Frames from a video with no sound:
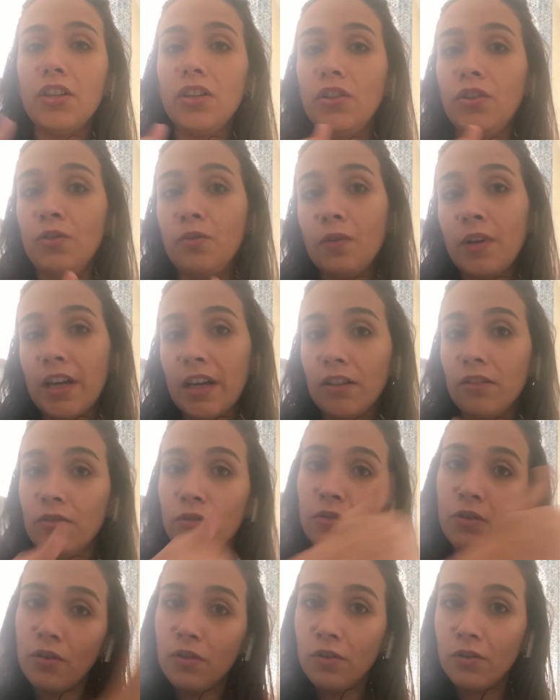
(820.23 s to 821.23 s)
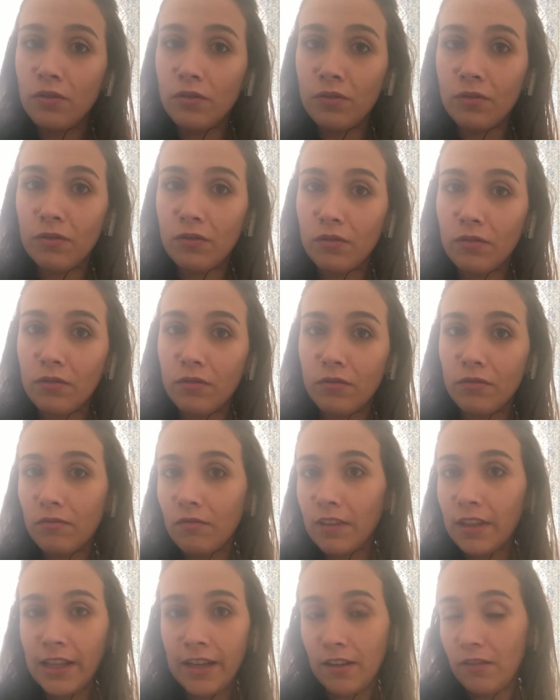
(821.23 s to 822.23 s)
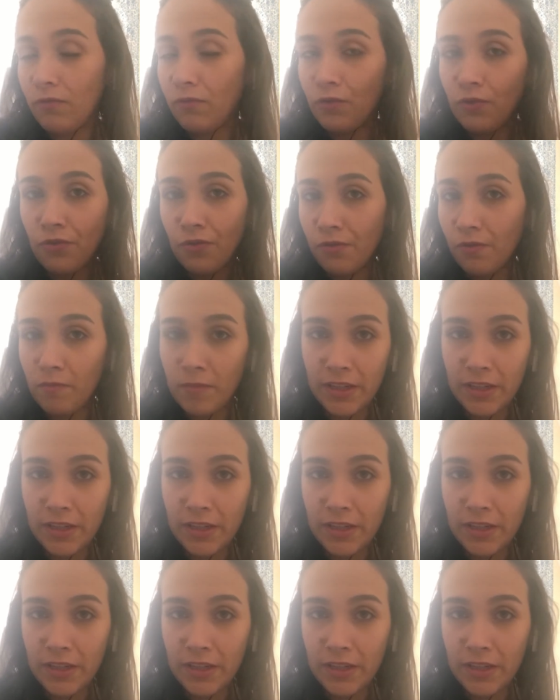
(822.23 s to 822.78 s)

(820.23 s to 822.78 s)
you can go through